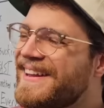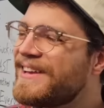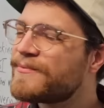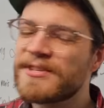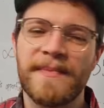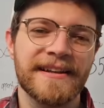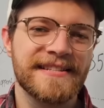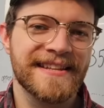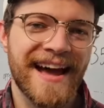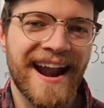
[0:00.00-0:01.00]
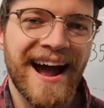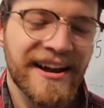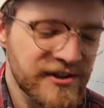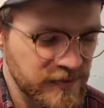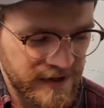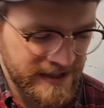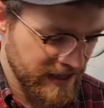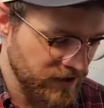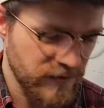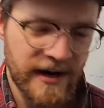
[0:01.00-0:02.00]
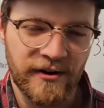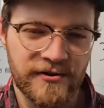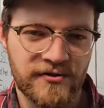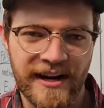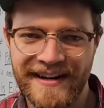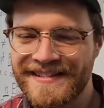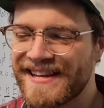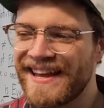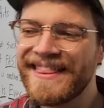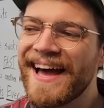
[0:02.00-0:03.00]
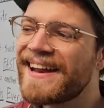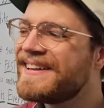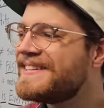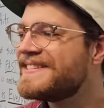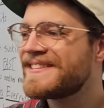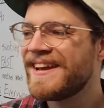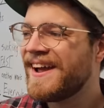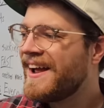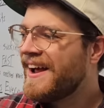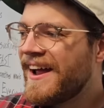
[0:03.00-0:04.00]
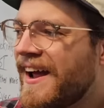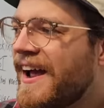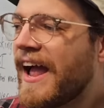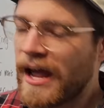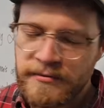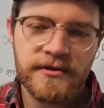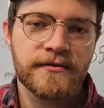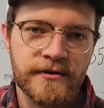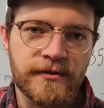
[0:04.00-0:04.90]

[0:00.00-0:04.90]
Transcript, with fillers: in response to that, I just want to set the record straight and say that is absolutely